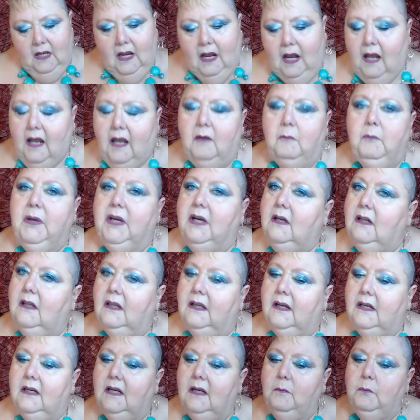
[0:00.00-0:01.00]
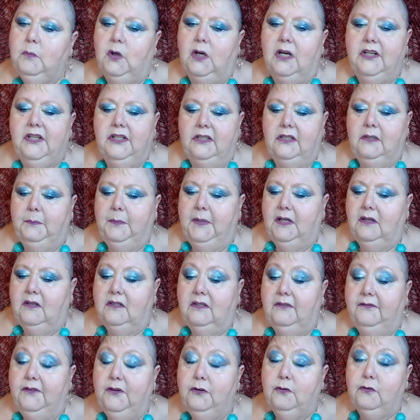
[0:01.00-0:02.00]
I have been collecting brushes
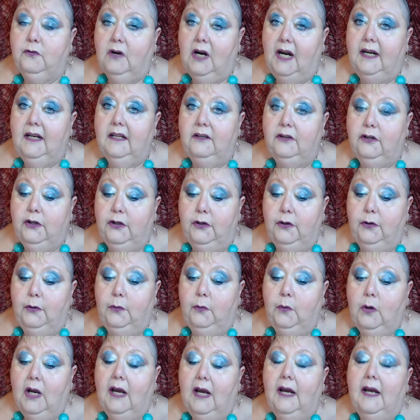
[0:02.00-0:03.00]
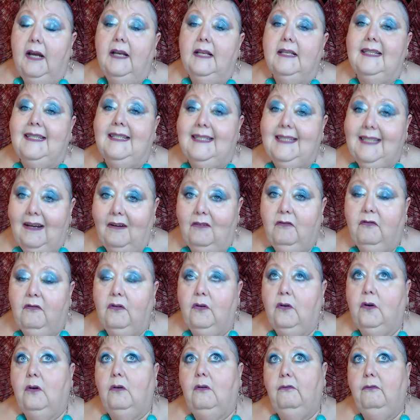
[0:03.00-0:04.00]
because if you try to do
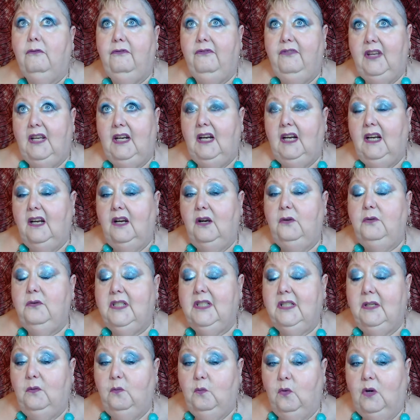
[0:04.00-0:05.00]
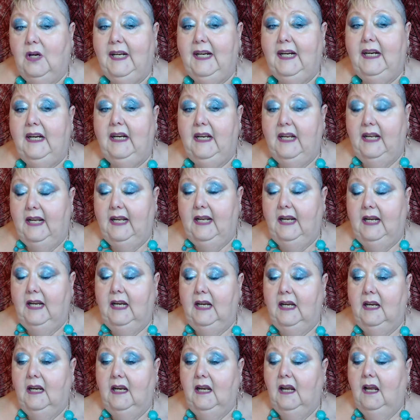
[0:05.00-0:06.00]
several videos in one
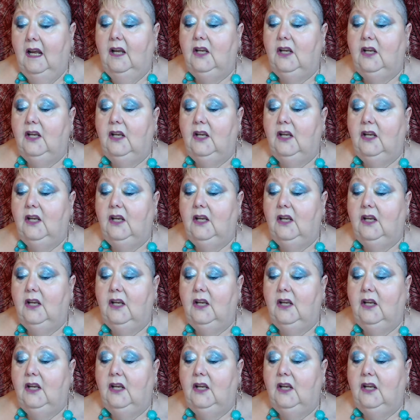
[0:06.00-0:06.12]
day,